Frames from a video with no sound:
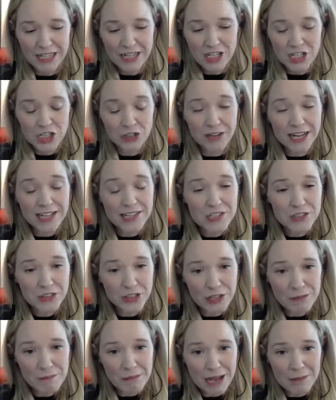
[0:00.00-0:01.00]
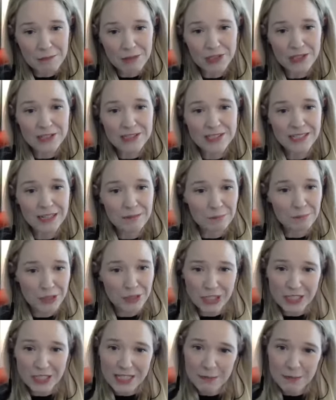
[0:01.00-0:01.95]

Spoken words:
terrestrial mammals and bird